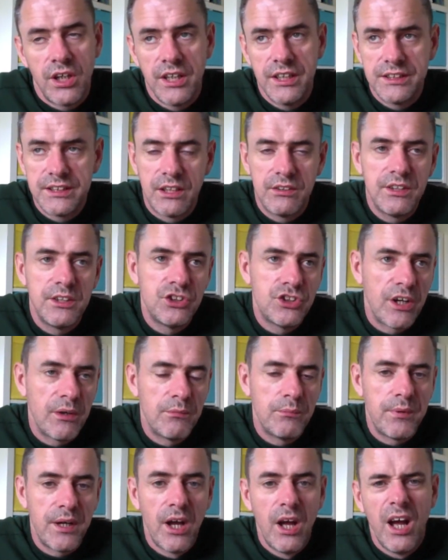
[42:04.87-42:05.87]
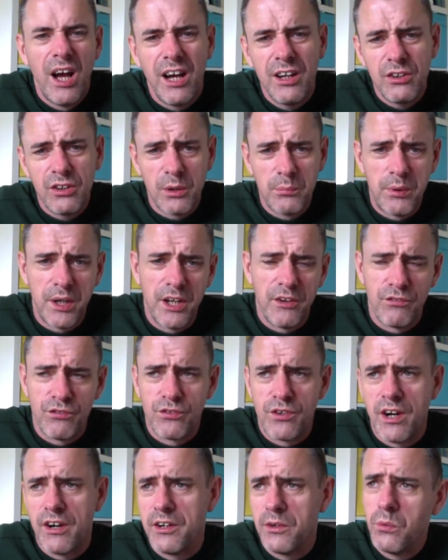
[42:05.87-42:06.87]
guy is out and he's driving, I'm going to buy a
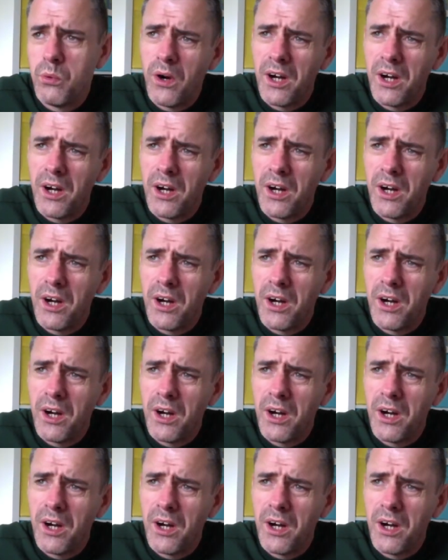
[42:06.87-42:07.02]
Ferrari.